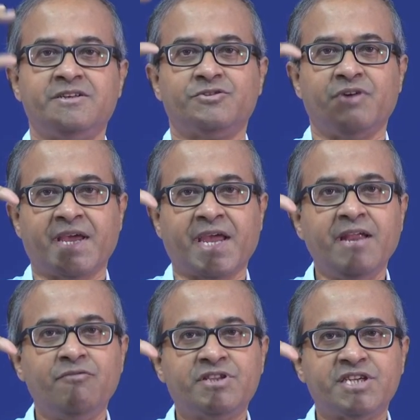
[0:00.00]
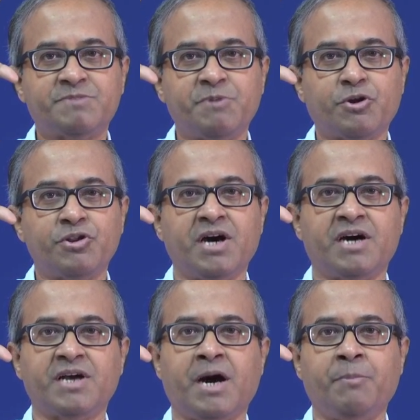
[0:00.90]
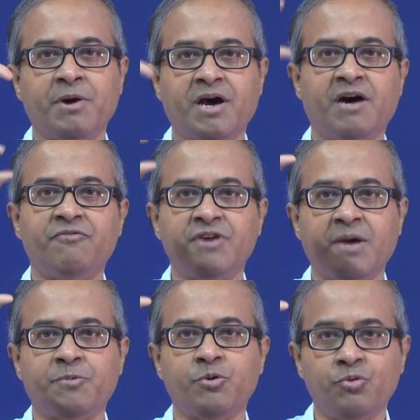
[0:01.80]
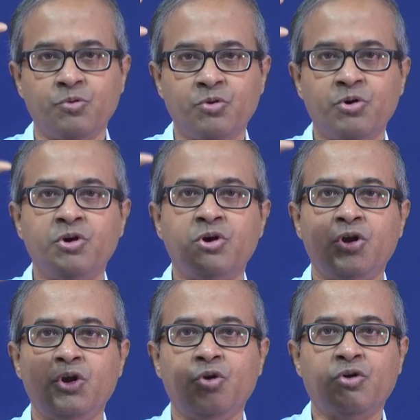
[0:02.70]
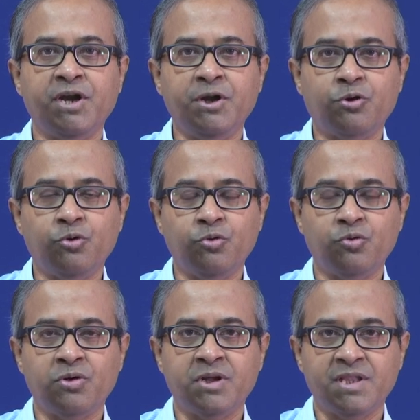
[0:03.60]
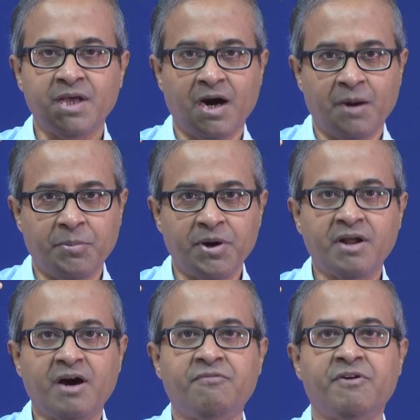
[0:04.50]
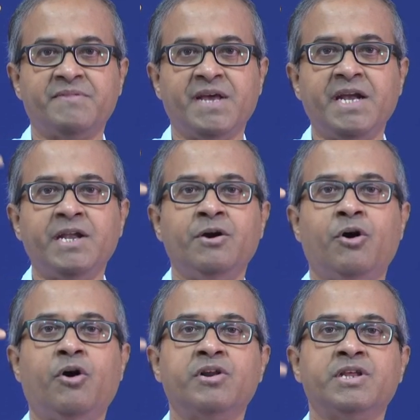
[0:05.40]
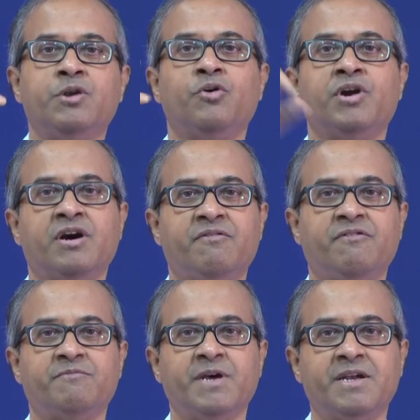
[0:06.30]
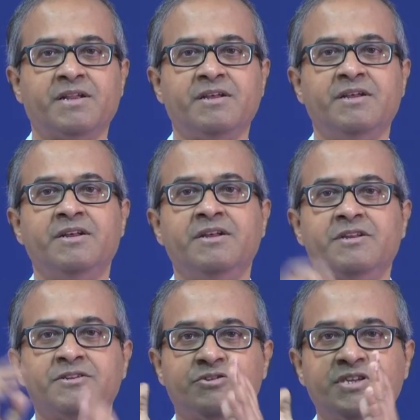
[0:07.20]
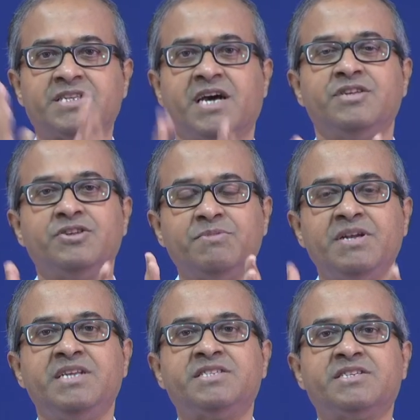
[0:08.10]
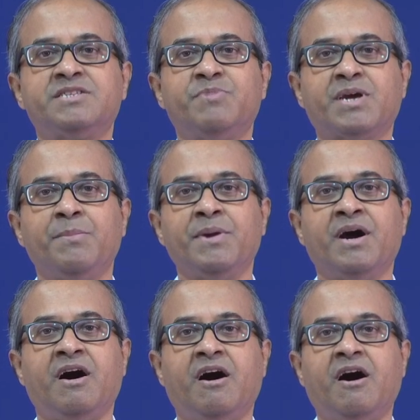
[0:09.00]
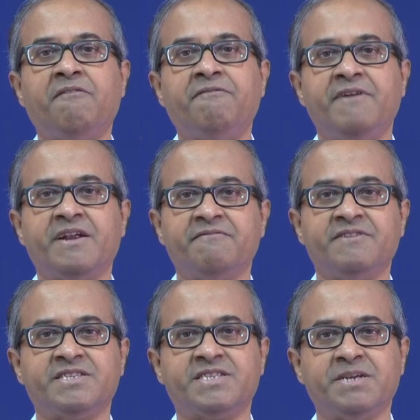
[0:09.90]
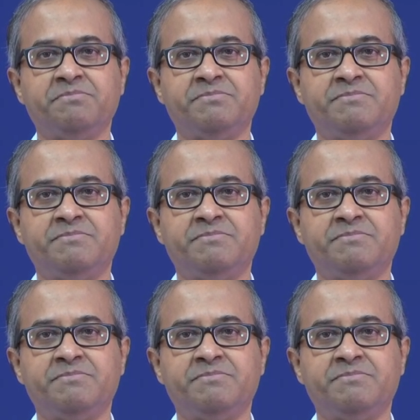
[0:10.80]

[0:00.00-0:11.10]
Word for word: so, again with respect to the upper half we have to look into the upper half of that or the lower half of that. So, the size of the list is becoming half at every step.